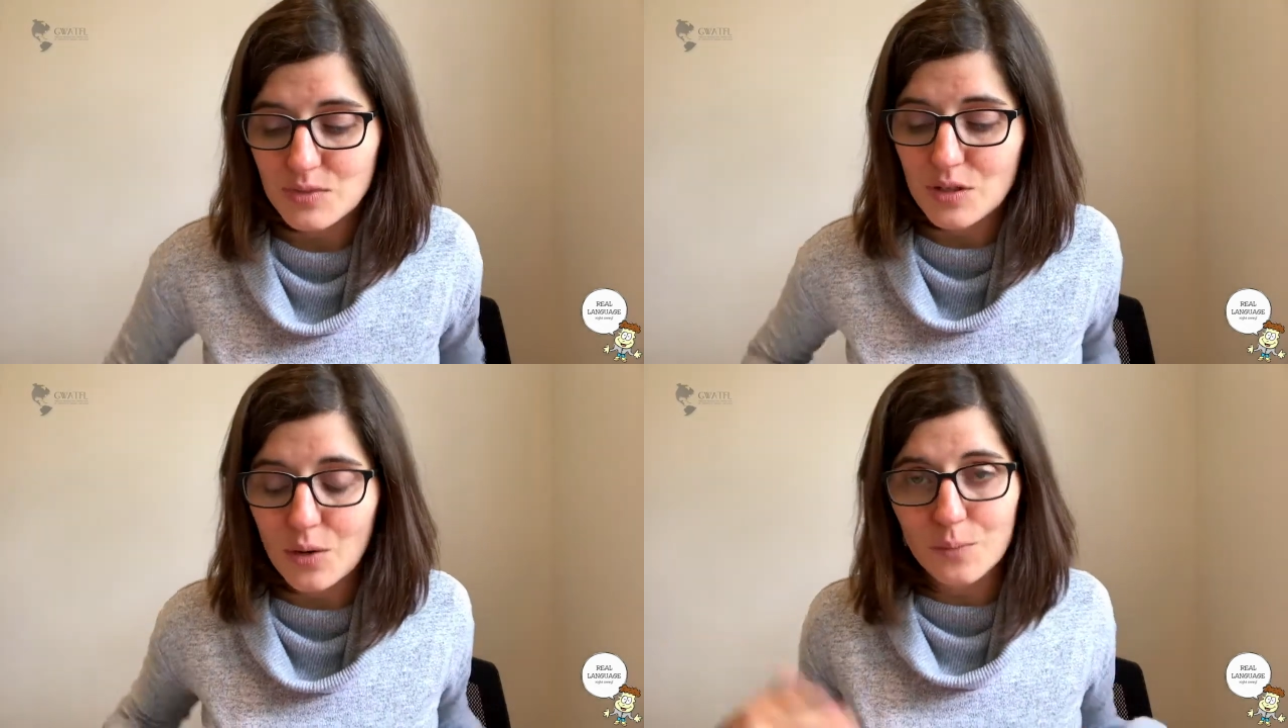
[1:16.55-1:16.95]

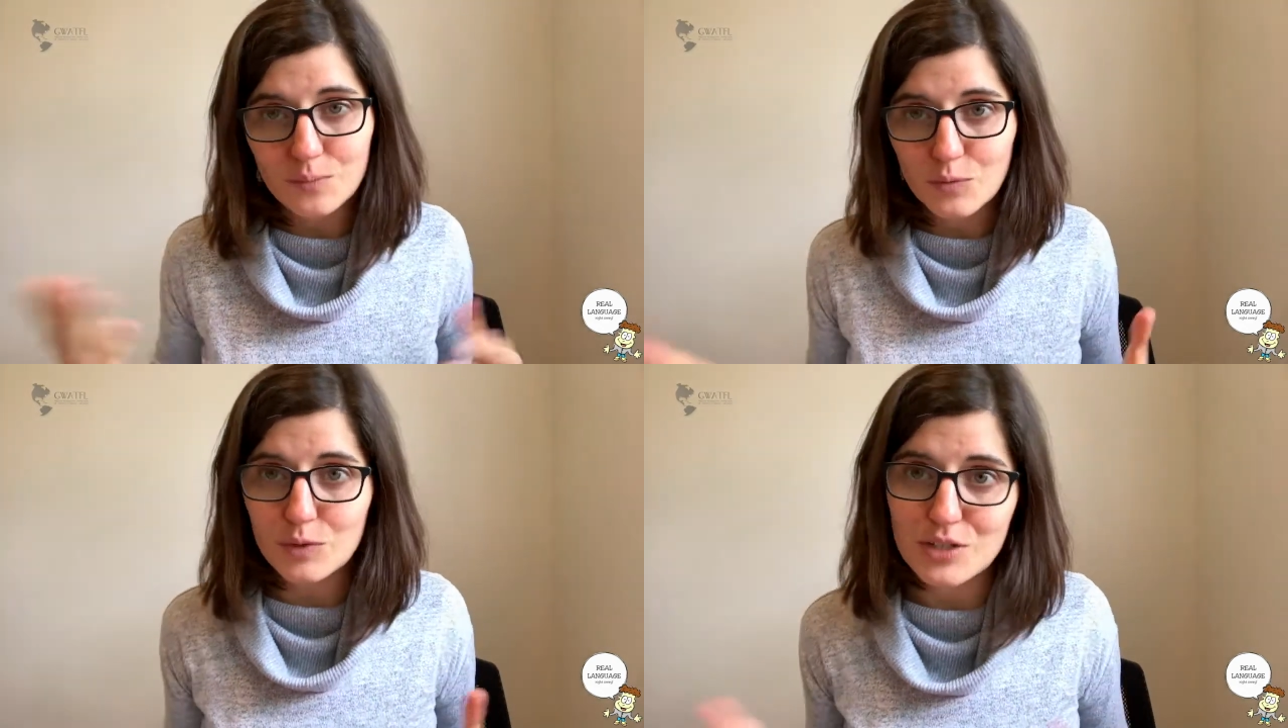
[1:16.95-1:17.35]
So
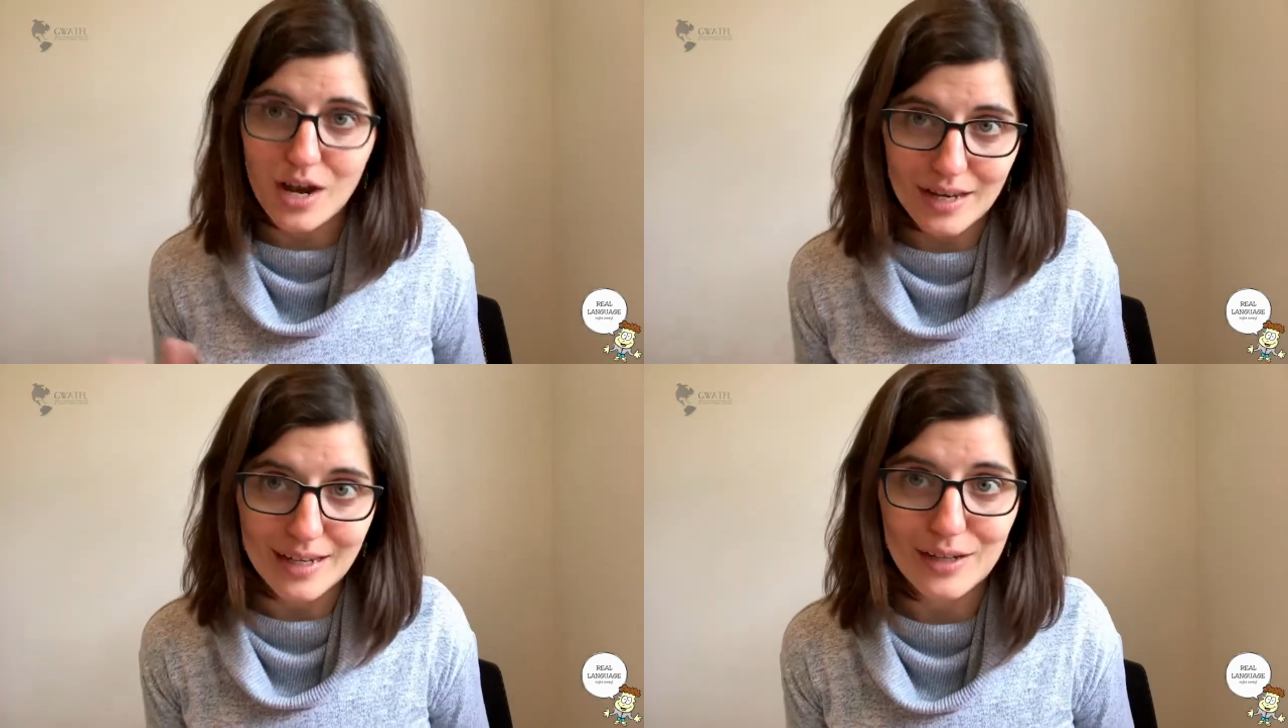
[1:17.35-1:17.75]
we're
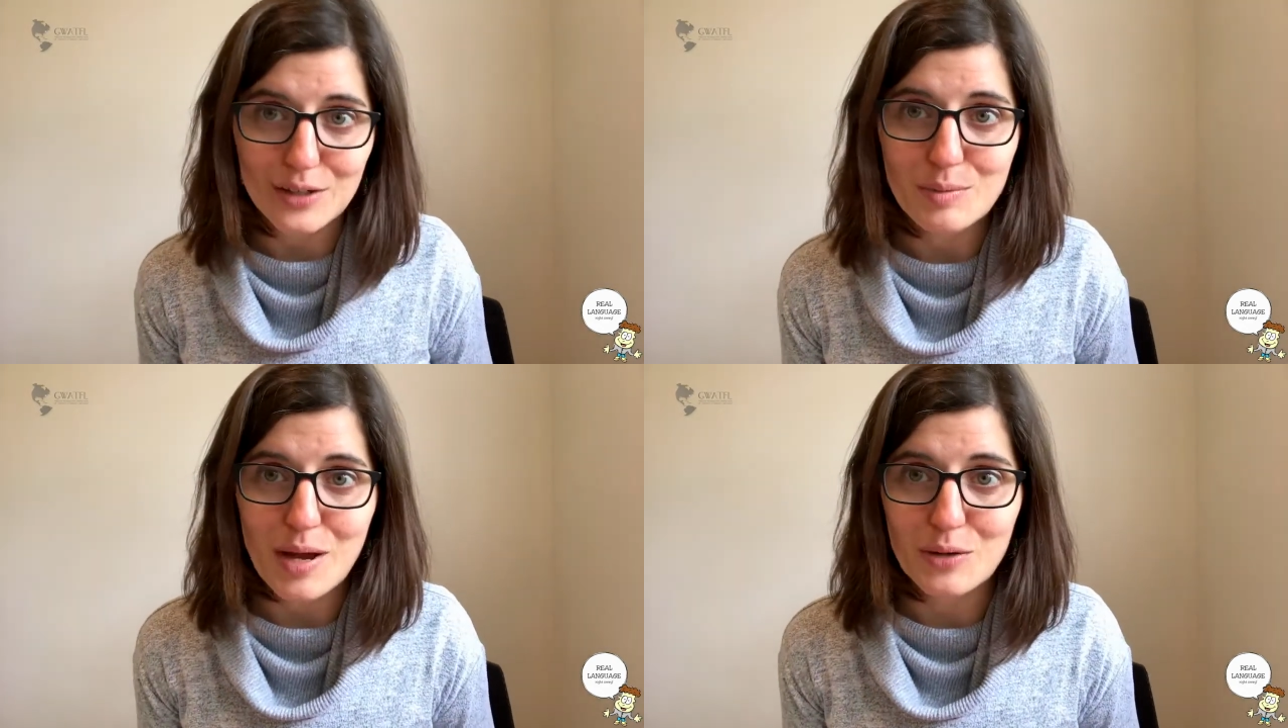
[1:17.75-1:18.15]
talking
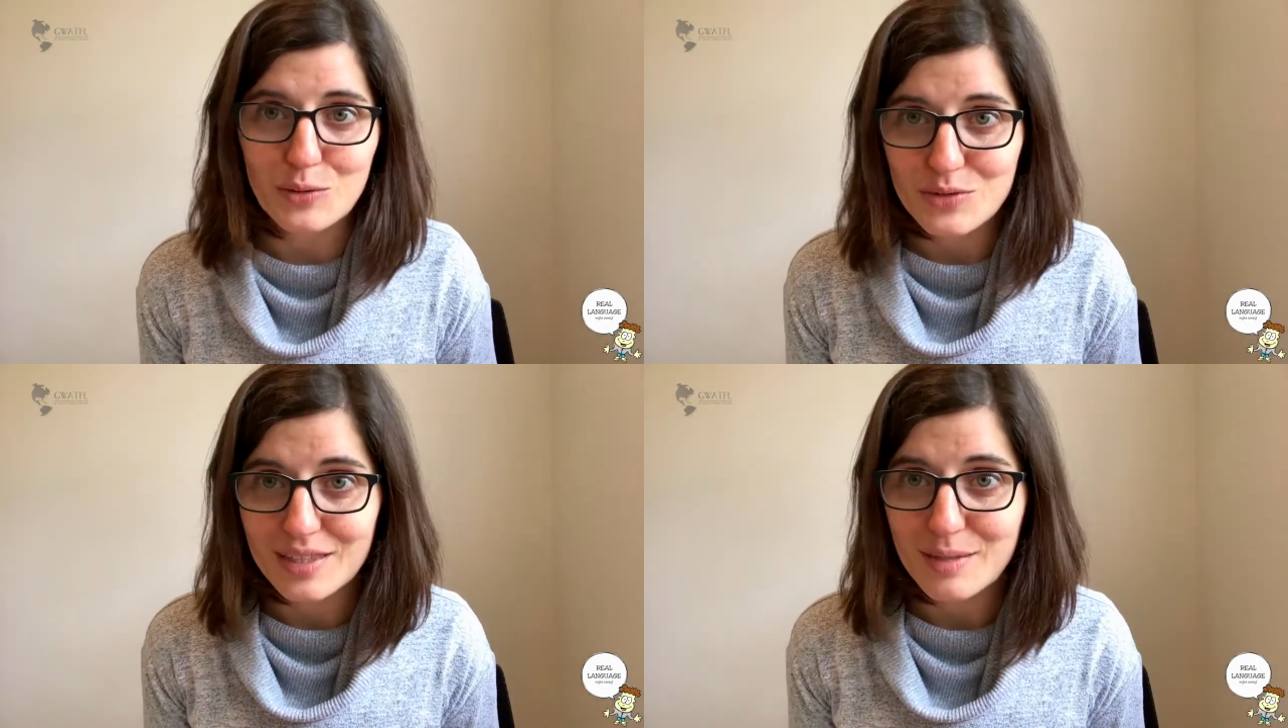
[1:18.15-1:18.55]
here about
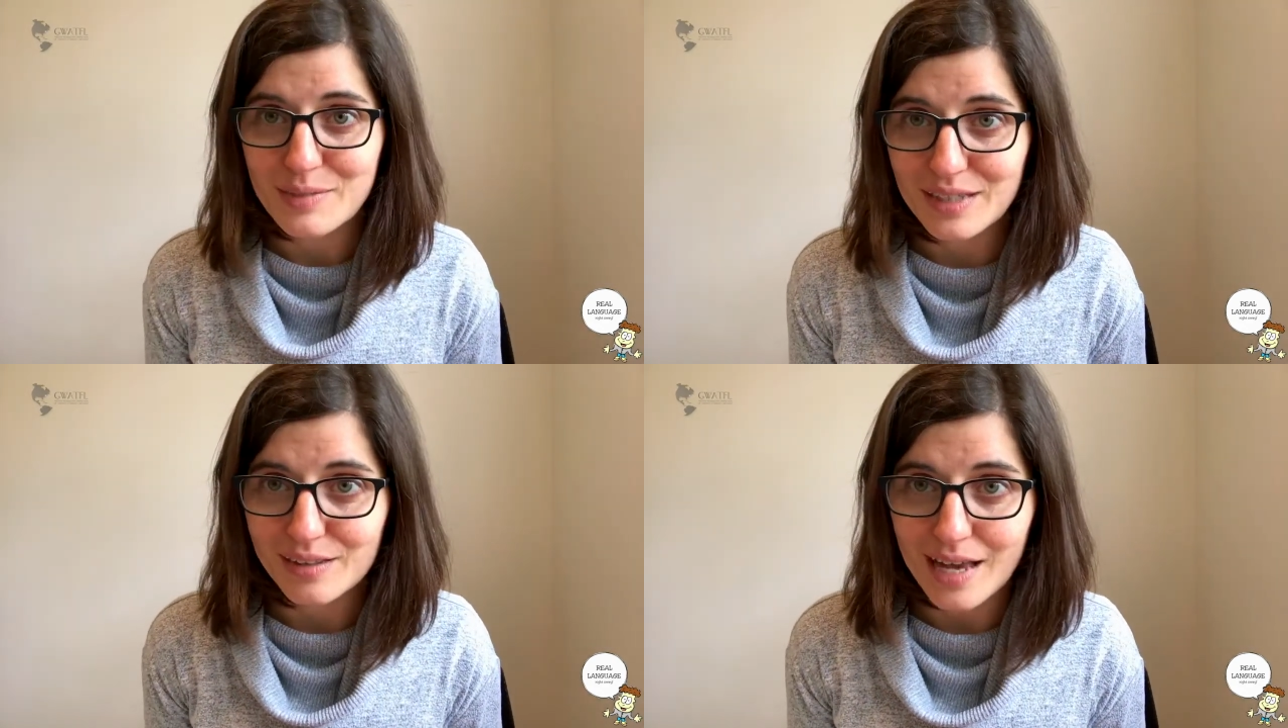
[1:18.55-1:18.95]
using them
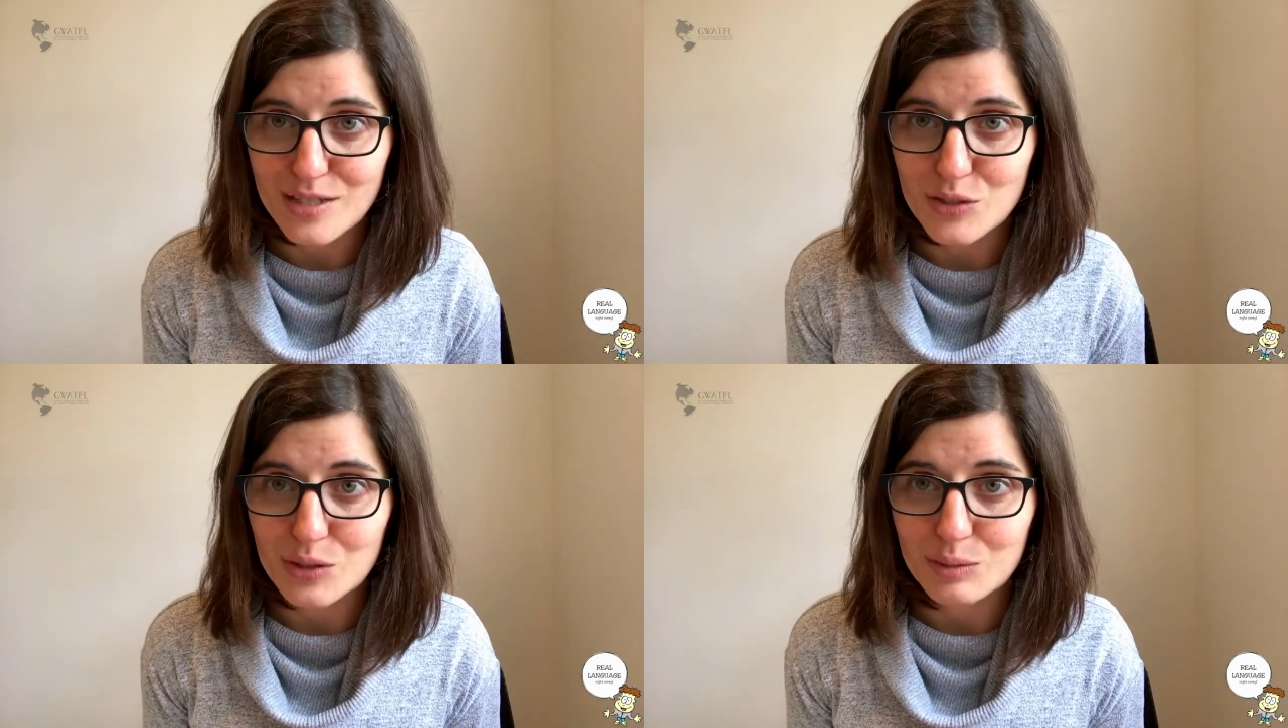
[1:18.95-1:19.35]
in the
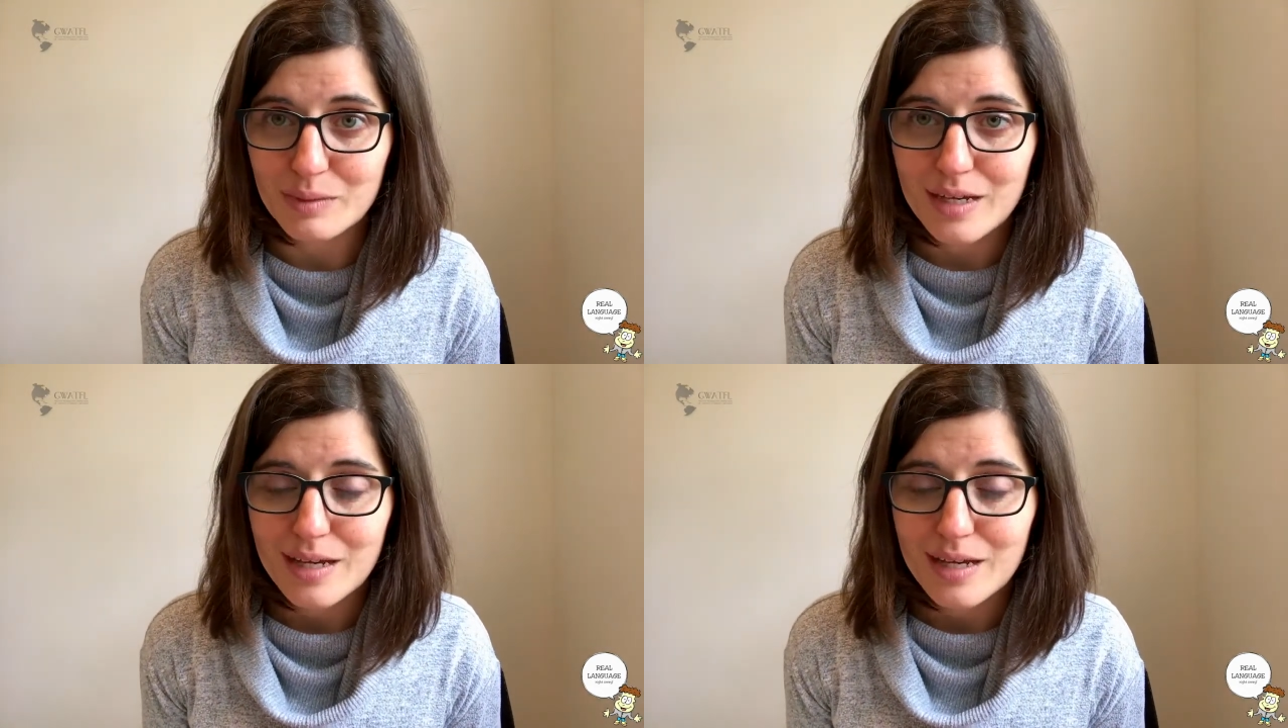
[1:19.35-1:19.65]
classroom.